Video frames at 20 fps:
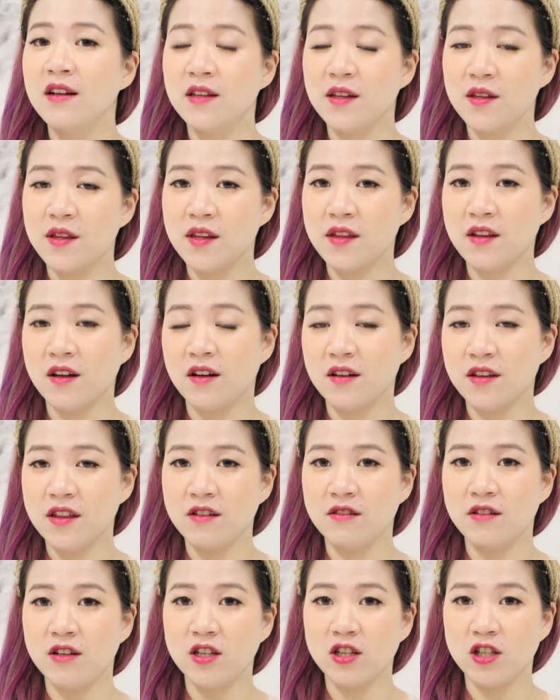this is
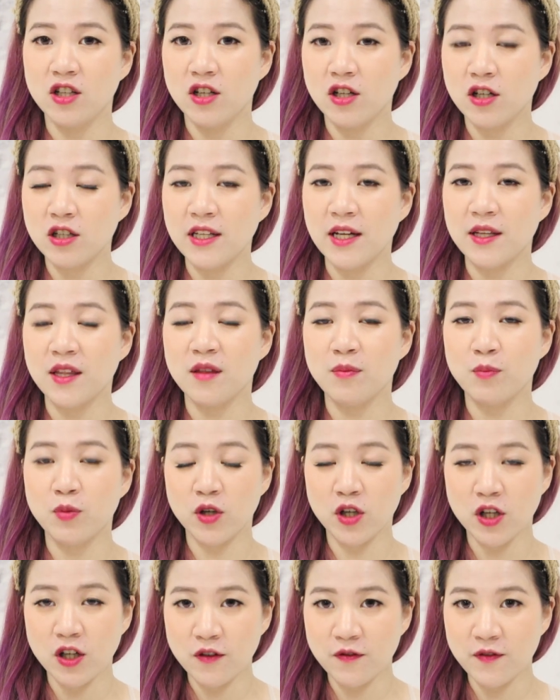also a look that's
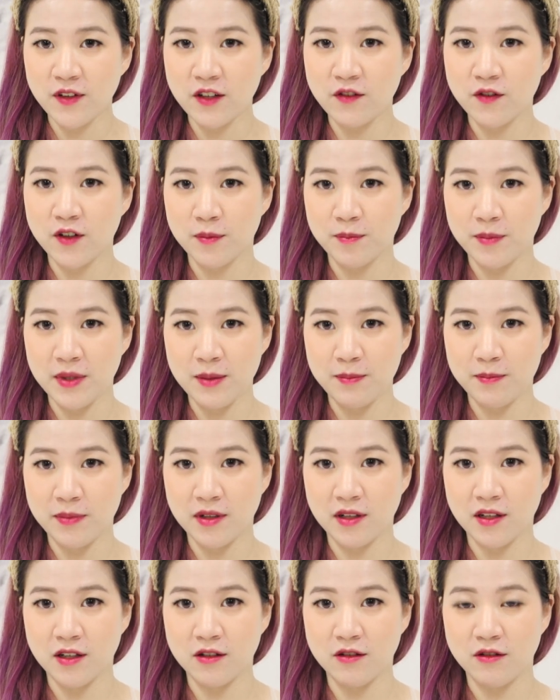perfect for
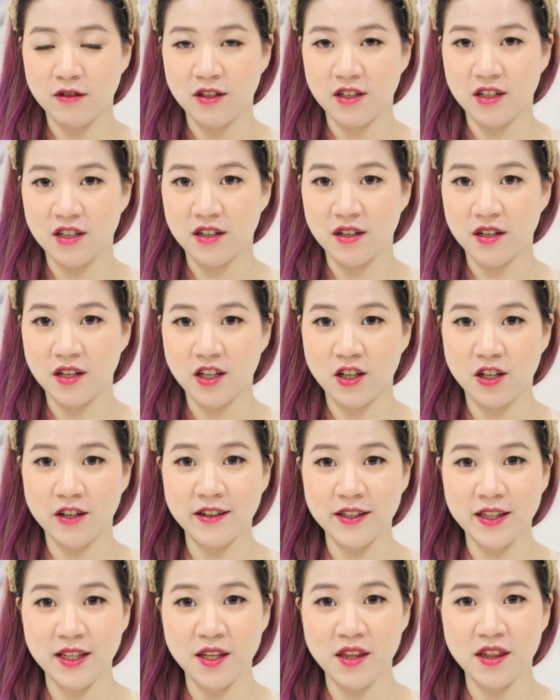people who are
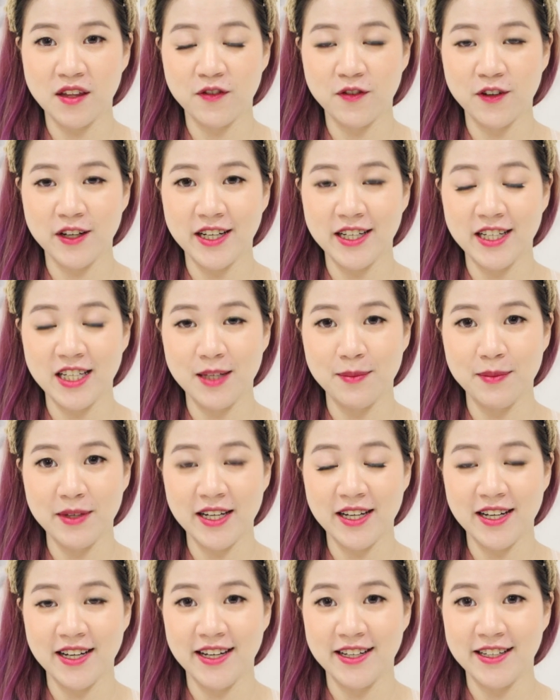currently suffering
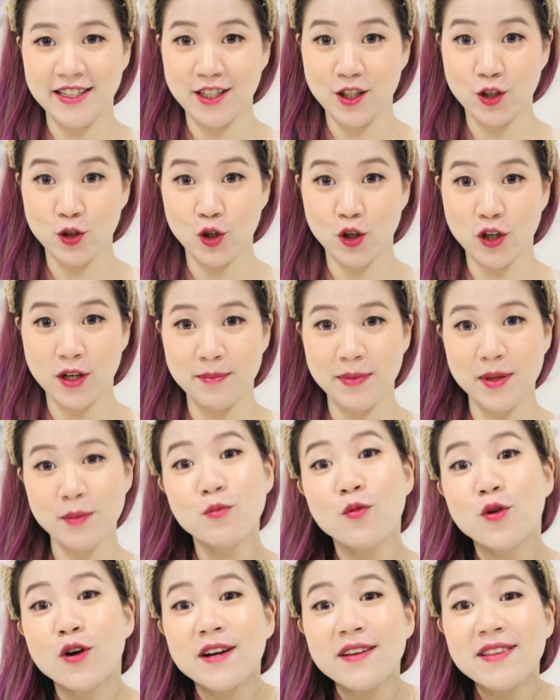anemia and need to look a bit
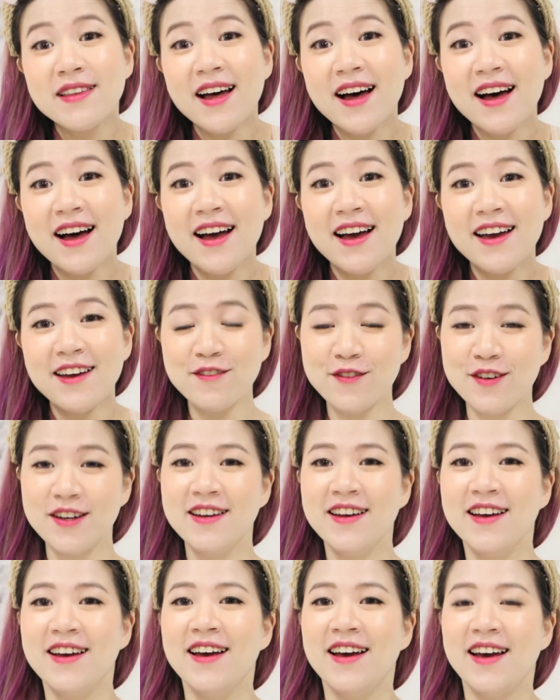more alive,
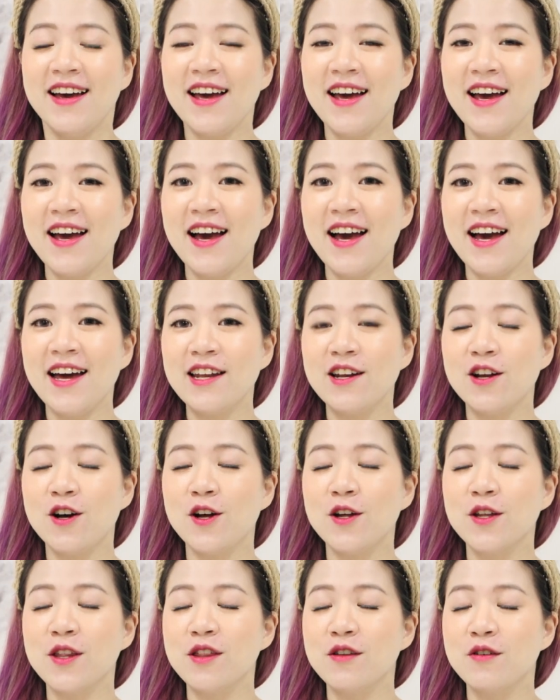and
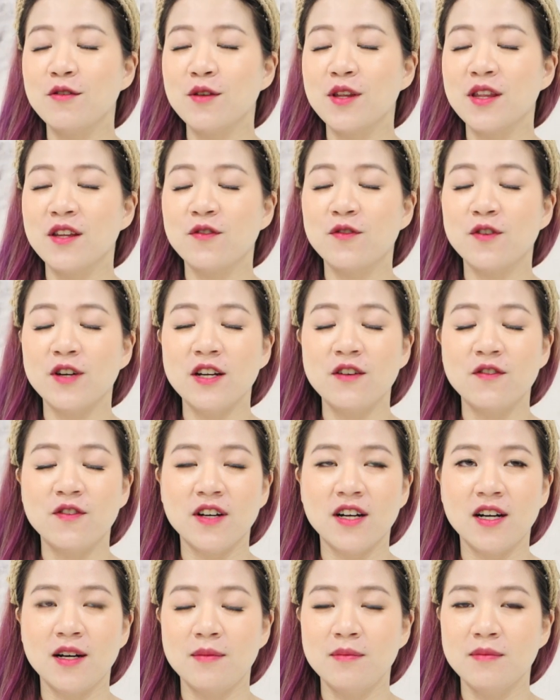also suffering
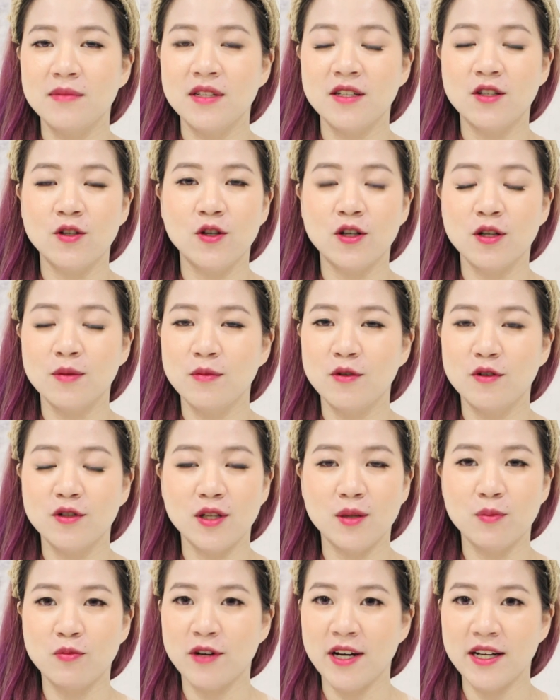from the
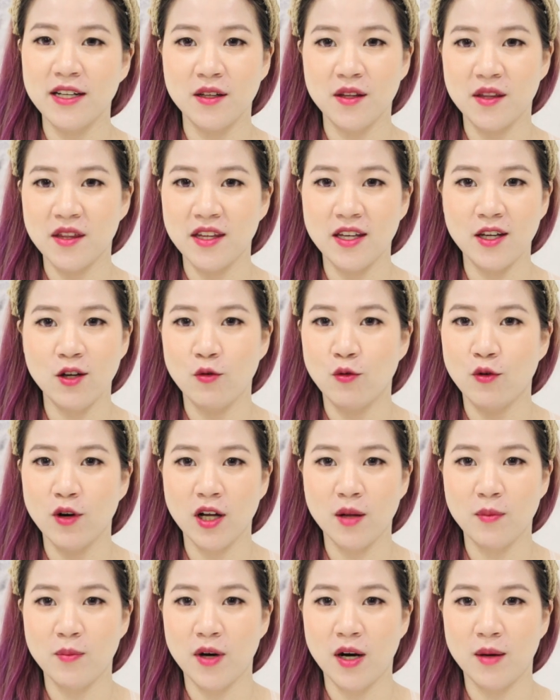hormonal pregnancy
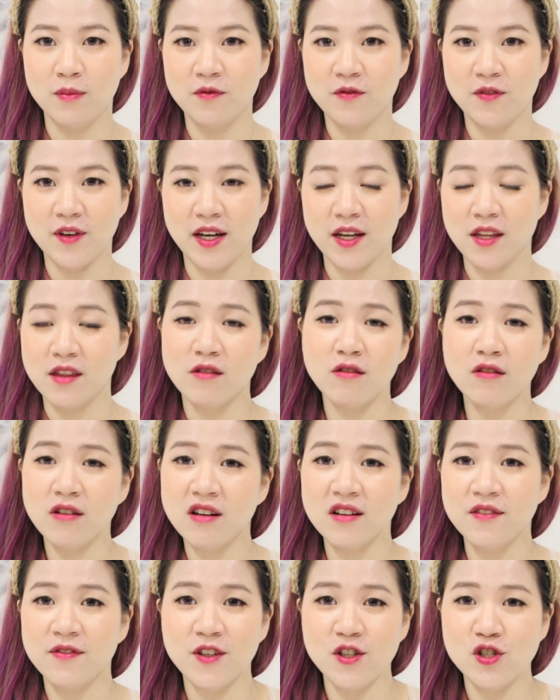oil bomb phase,
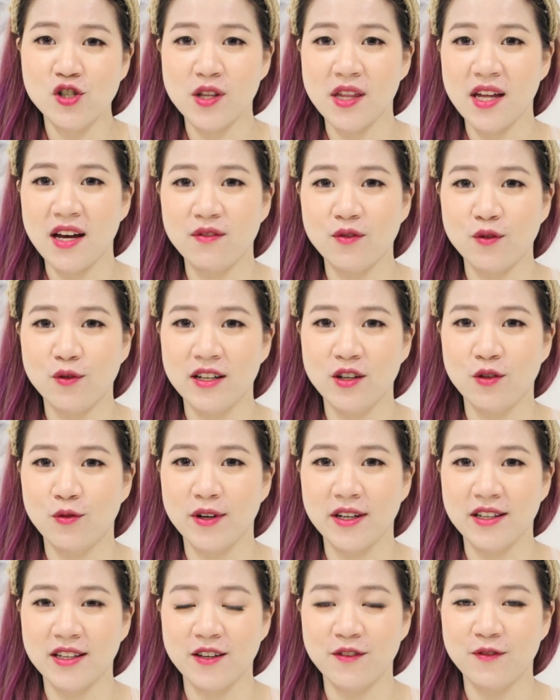or if you just have an
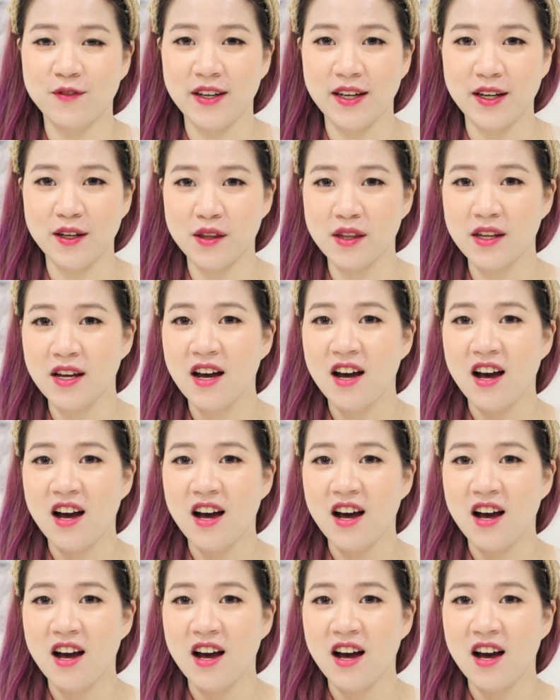oily face.